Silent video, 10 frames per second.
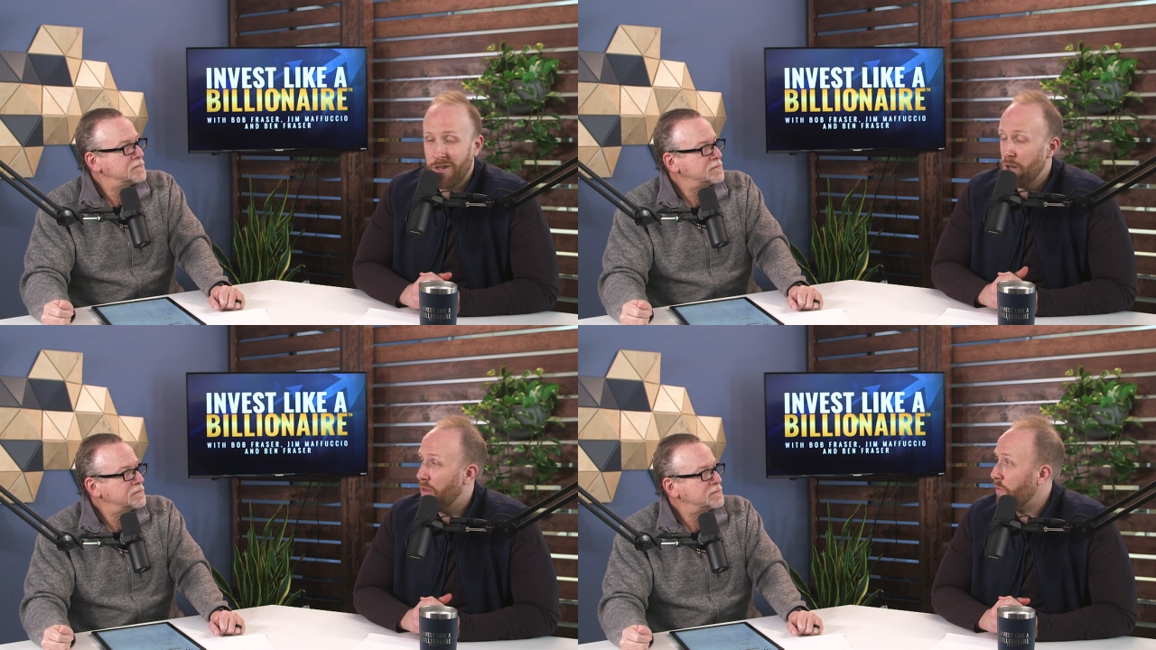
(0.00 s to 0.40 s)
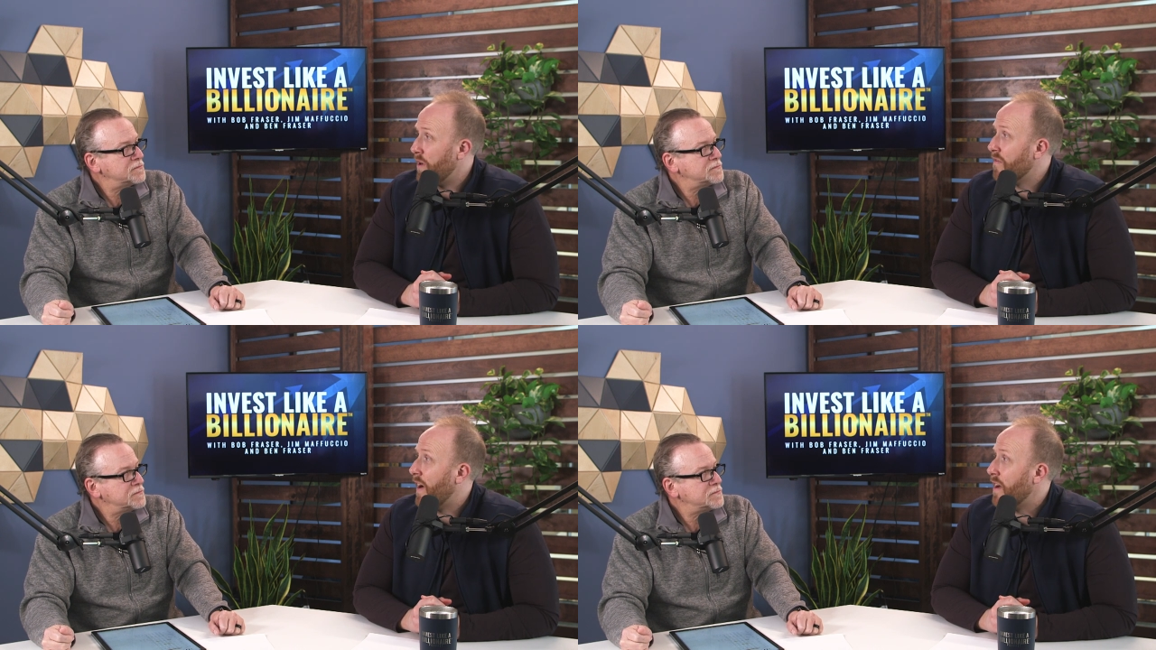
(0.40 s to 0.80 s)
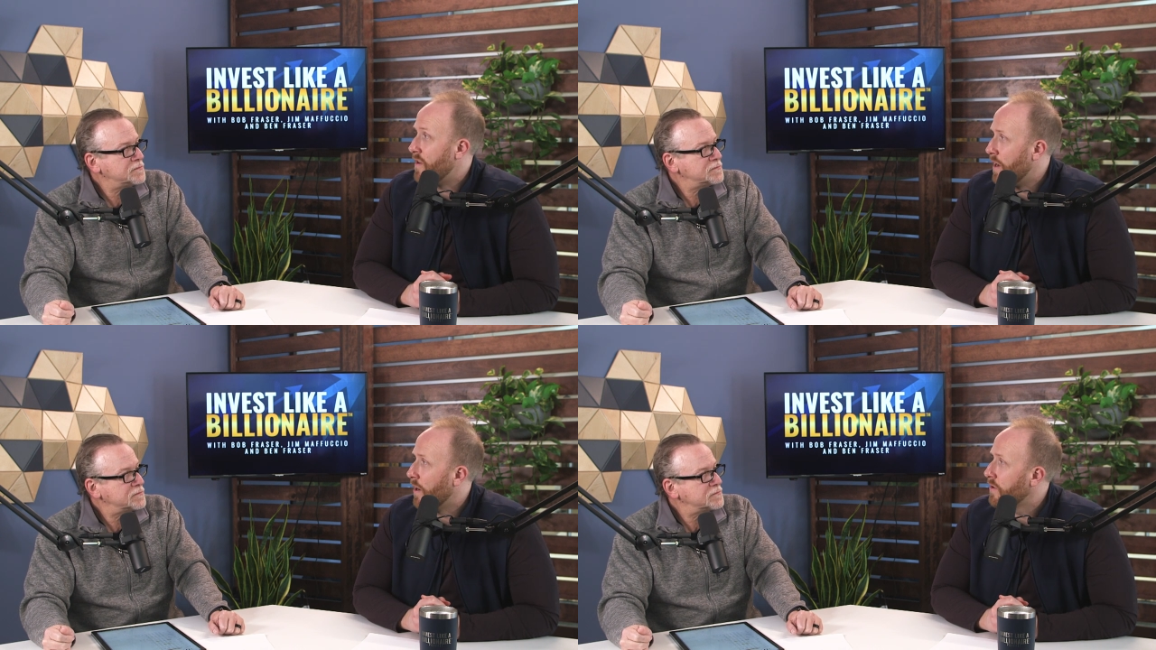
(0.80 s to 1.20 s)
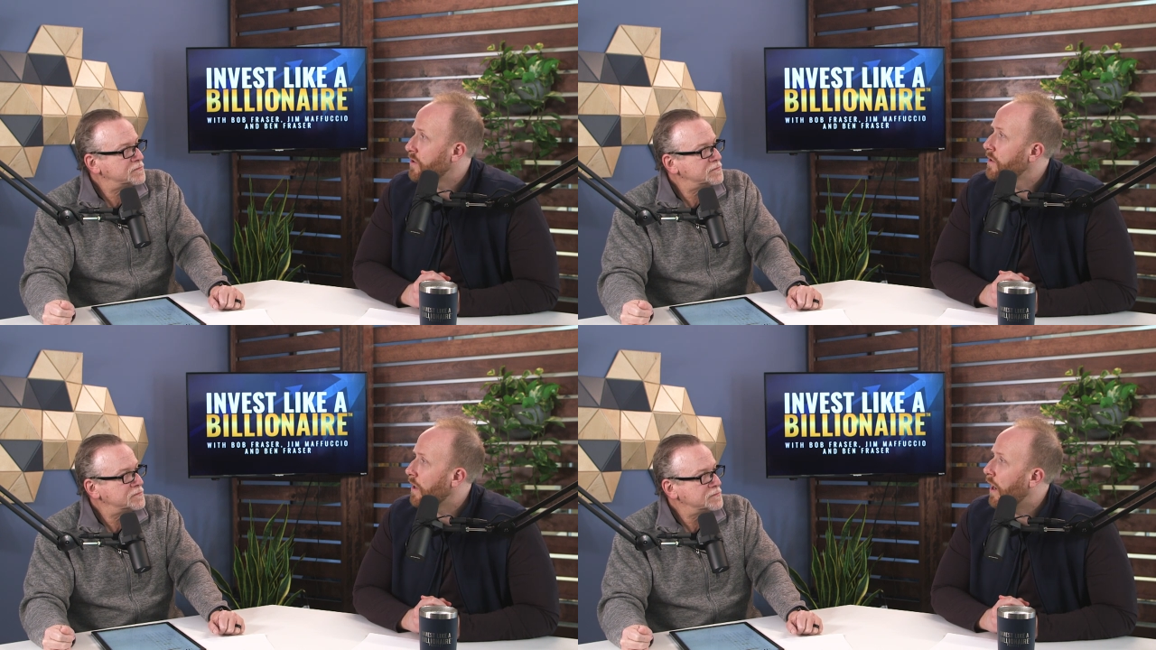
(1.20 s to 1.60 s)
Speaker 1: you know three to five
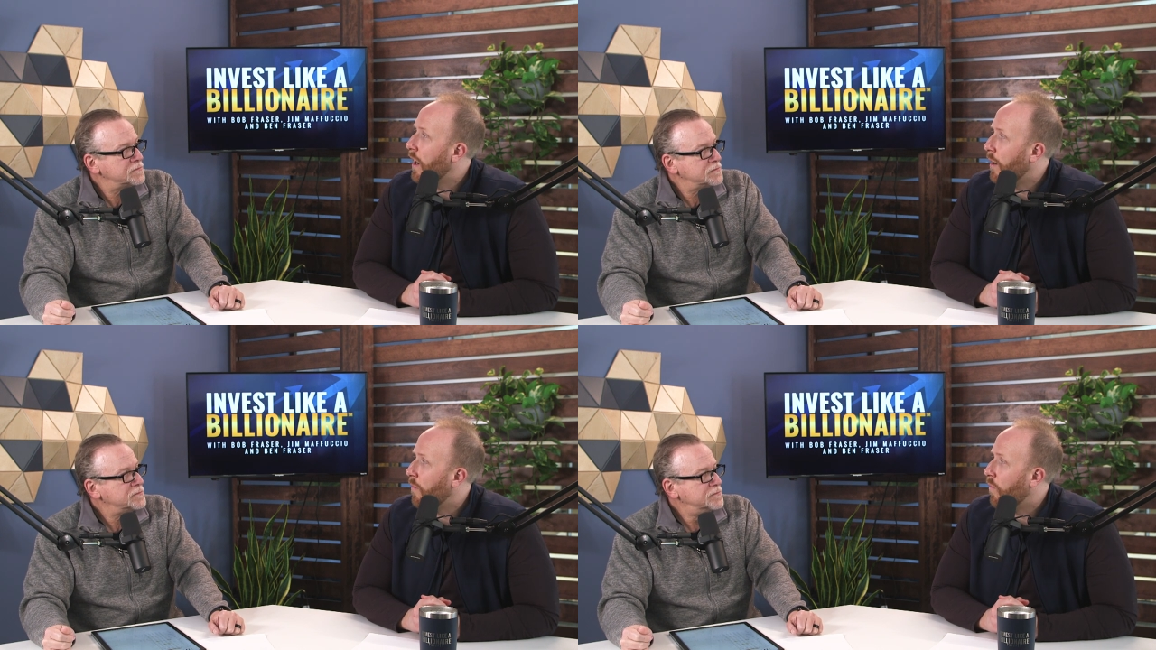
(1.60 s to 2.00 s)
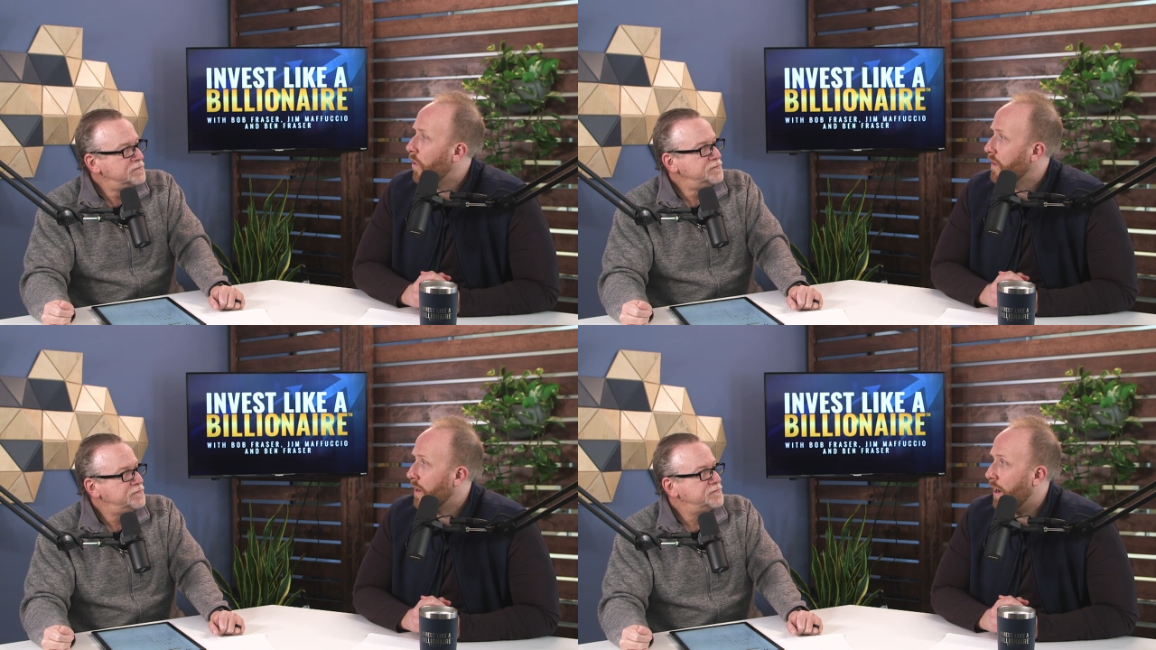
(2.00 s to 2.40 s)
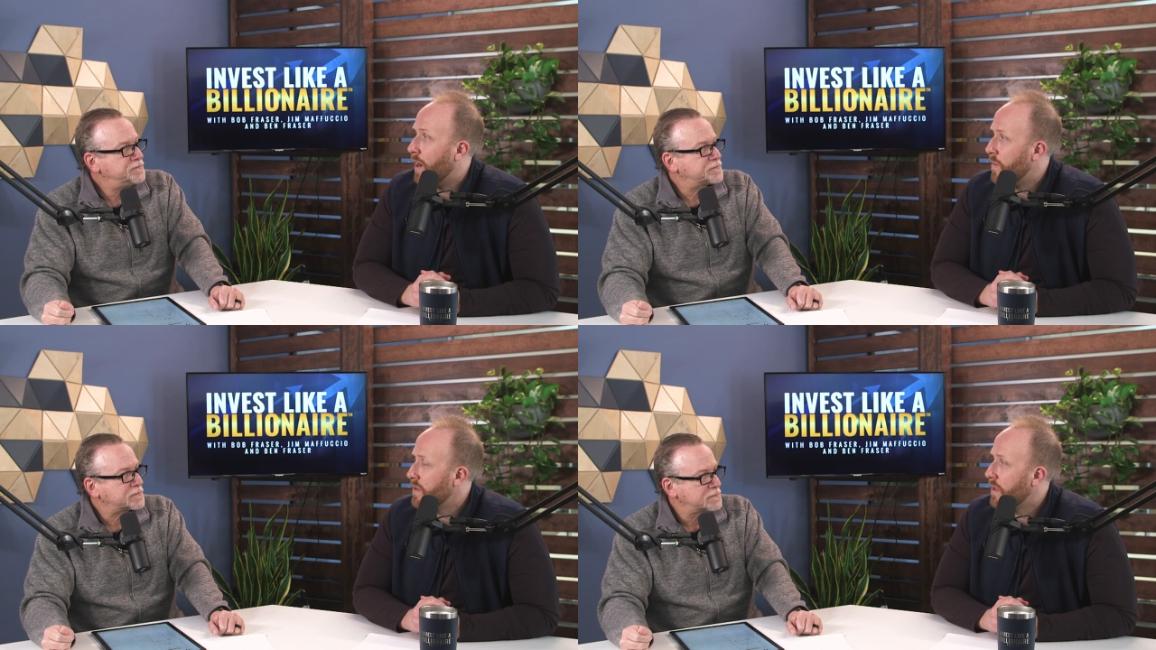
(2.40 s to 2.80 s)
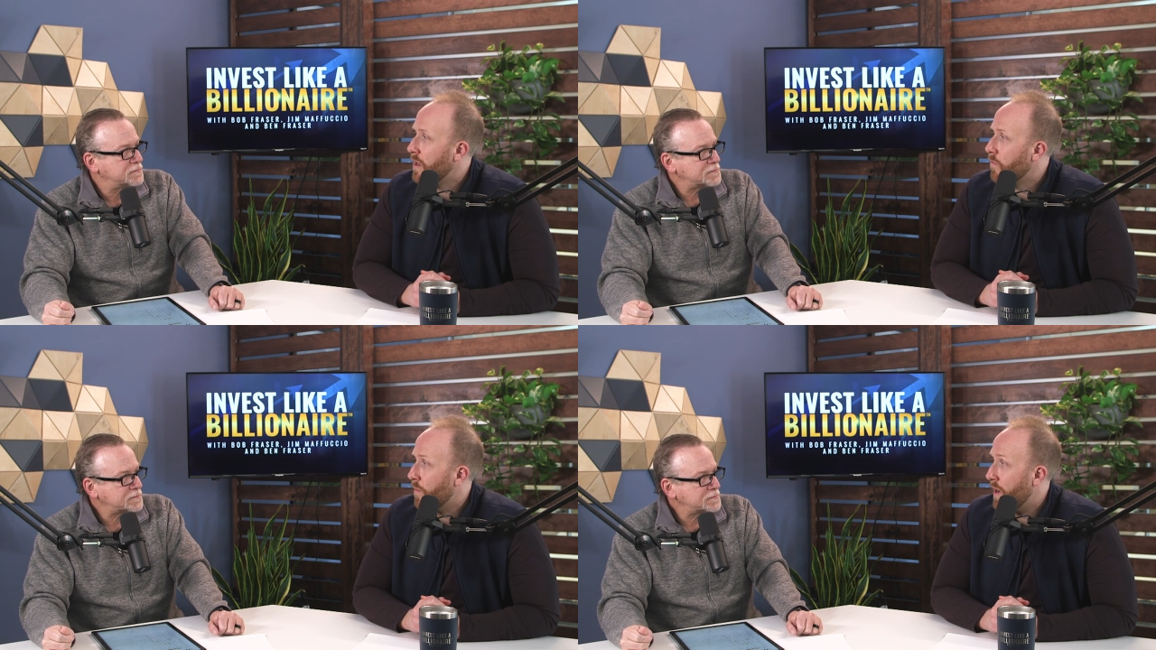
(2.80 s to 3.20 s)
years um, where the economy is
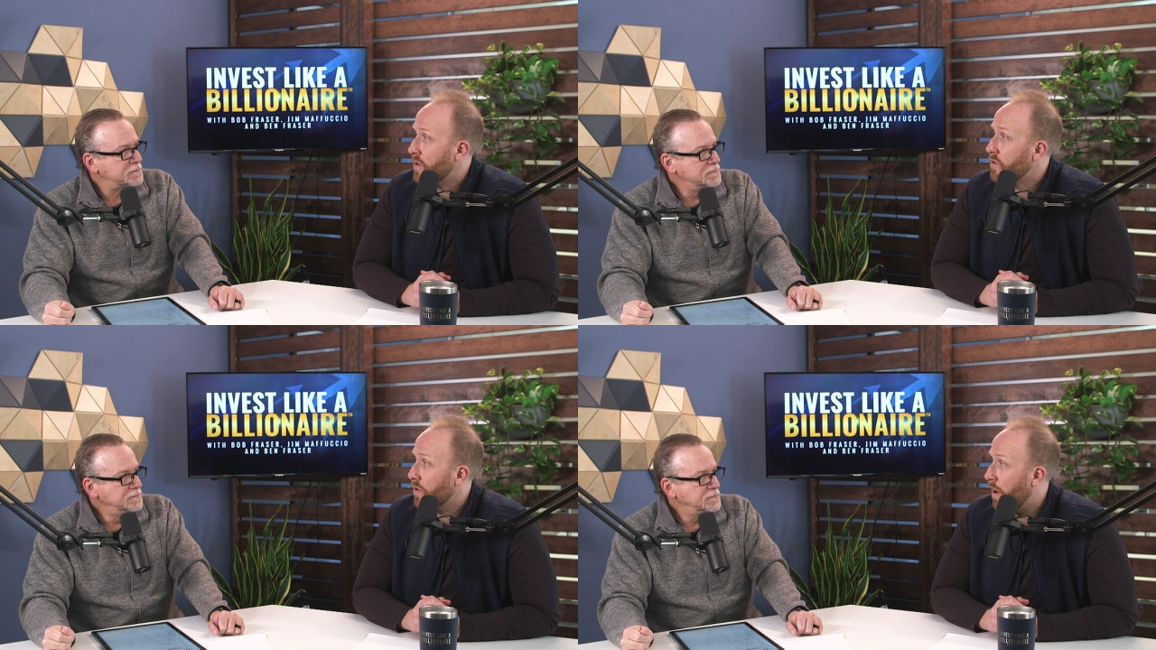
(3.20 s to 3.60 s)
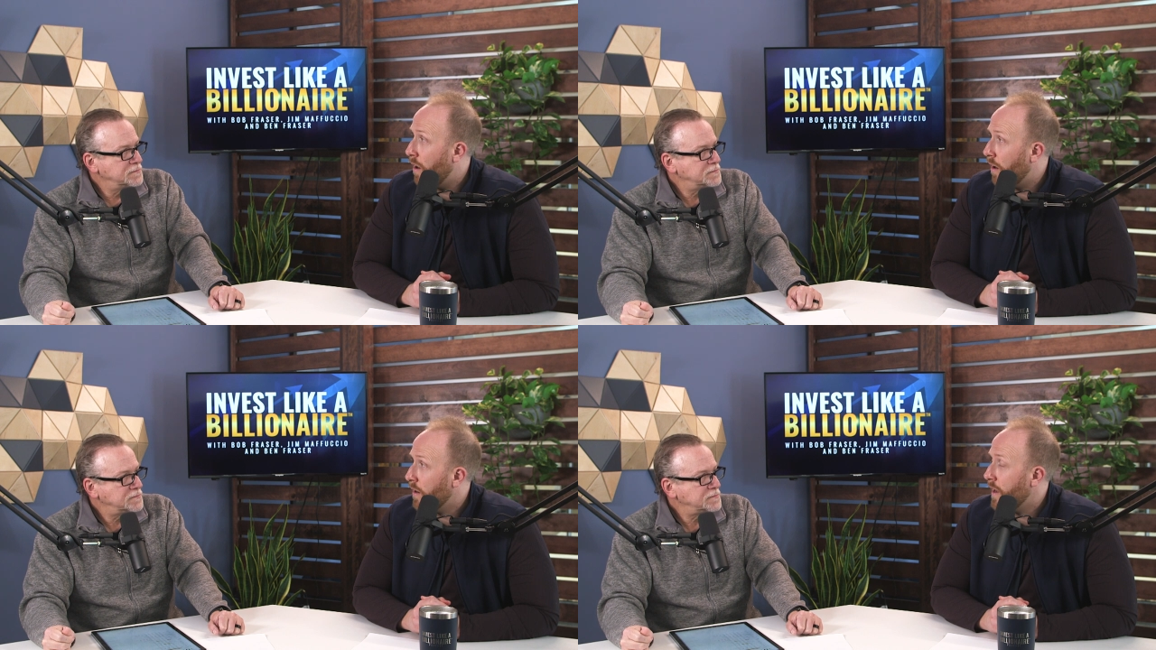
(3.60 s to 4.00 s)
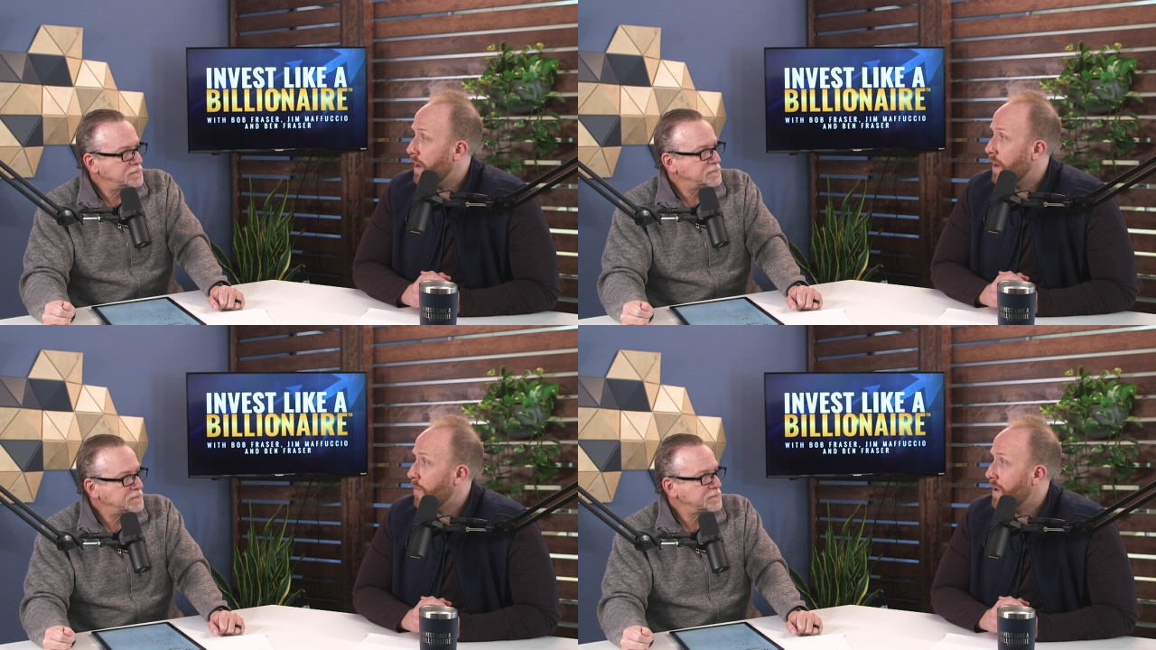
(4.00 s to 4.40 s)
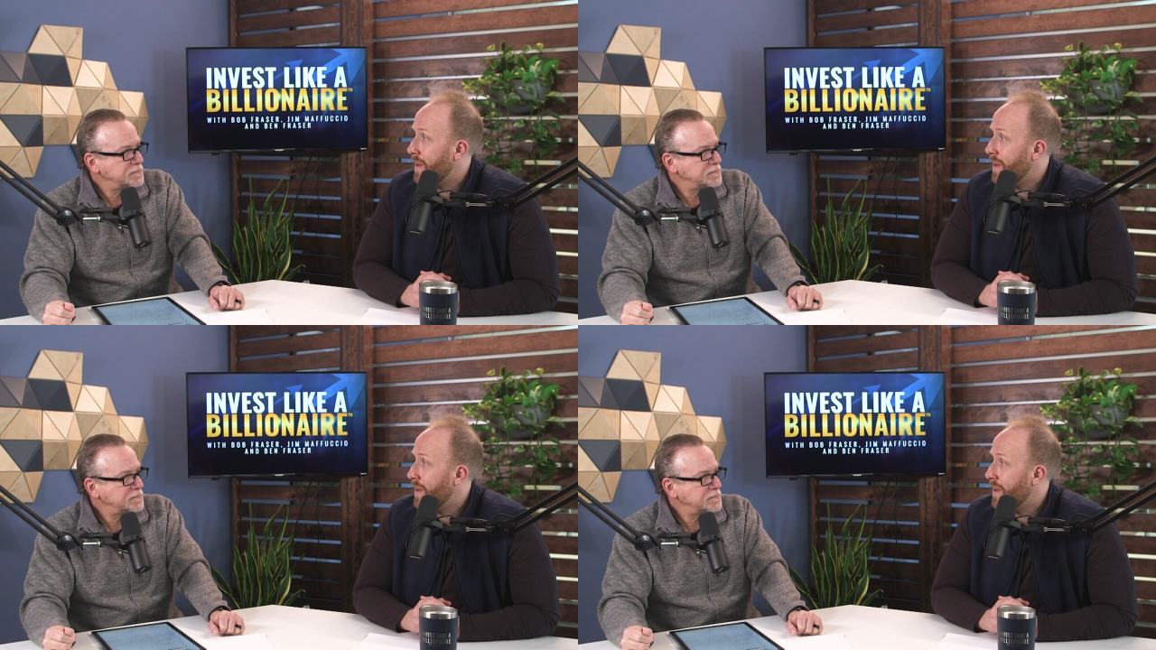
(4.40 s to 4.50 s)
going to remain strong um,